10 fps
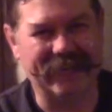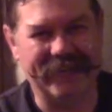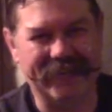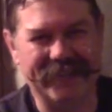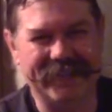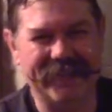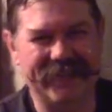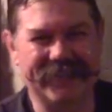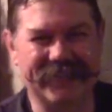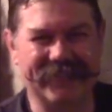kind of
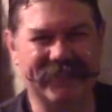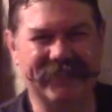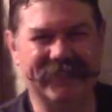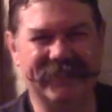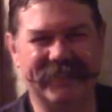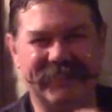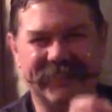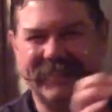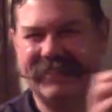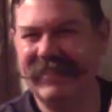dated. So
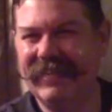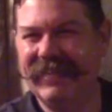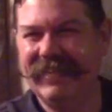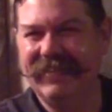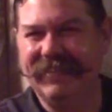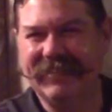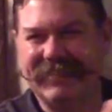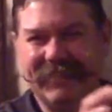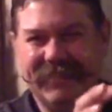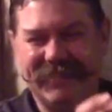just
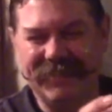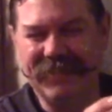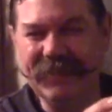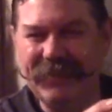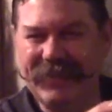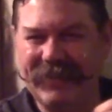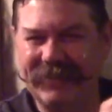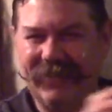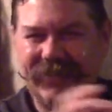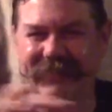this new
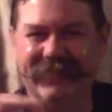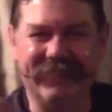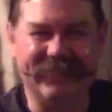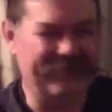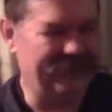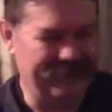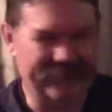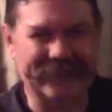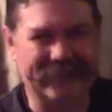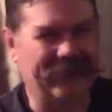technology
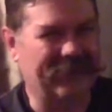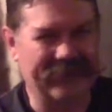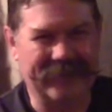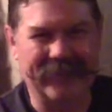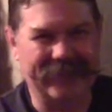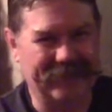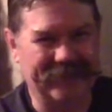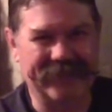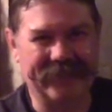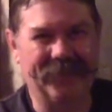was already kind of
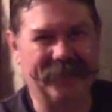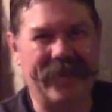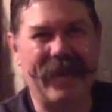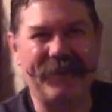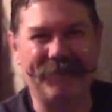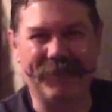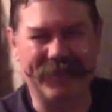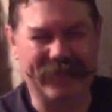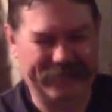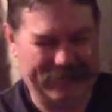looking old hat by
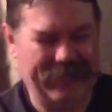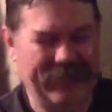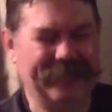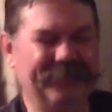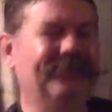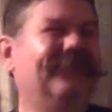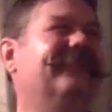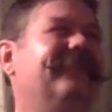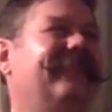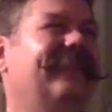that time.
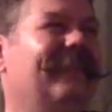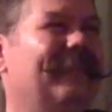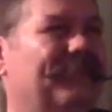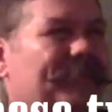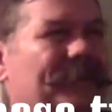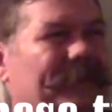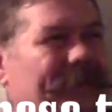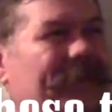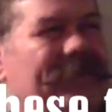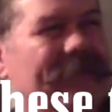But
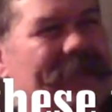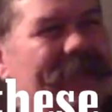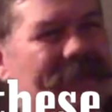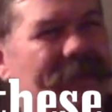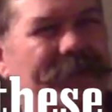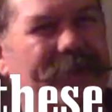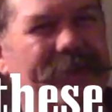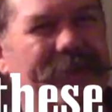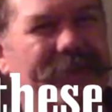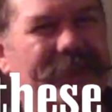we later
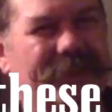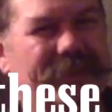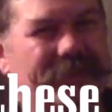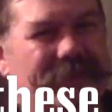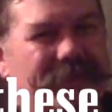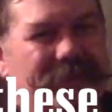upgraded to